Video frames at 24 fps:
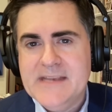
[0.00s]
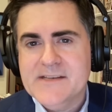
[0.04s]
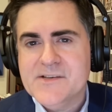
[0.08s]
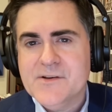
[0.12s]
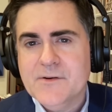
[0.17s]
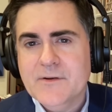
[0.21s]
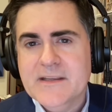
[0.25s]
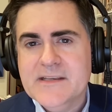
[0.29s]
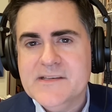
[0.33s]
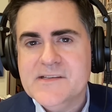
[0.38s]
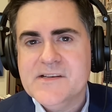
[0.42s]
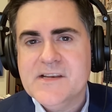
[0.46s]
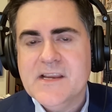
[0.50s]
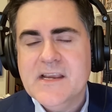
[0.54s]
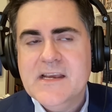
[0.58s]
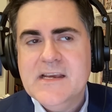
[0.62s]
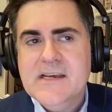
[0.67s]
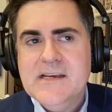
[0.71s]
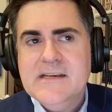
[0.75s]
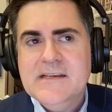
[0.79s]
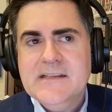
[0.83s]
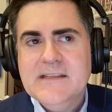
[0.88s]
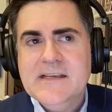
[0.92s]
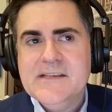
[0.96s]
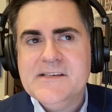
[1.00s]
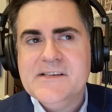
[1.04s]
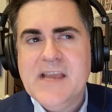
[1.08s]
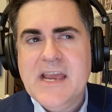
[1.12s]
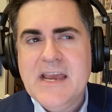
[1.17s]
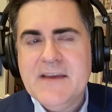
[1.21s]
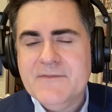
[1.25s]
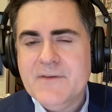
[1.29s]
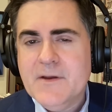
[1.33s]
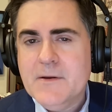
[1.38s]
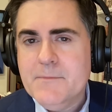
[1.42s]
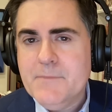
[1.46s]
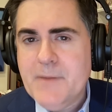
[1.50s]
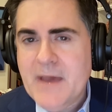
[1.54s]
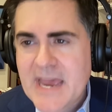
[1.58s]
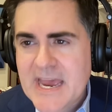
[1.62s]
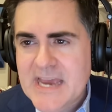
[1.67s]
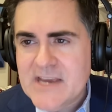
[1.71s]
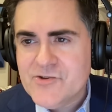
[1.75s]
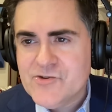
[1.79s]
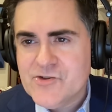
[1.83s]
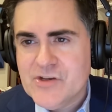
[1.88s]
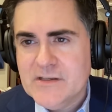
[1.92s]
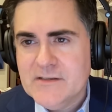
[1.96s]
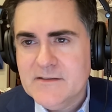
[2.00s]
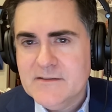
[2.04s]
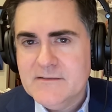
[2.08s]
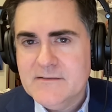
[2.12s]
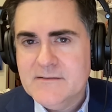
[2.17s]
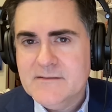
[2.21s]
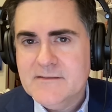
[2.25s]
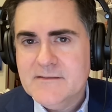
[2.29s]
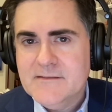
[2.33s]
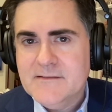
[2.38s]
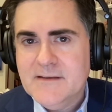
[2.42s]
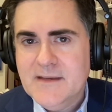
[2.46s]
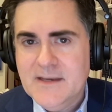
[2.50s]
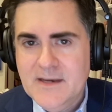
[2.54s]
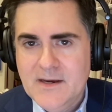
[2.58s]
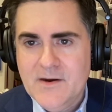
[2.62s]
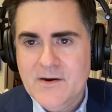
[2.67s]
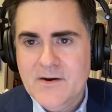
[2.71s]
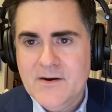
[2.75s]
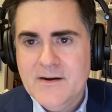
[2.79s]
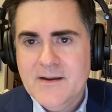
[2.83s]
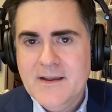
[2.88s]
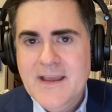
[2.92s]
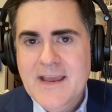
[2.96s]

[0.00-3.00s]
So let's have compassion here.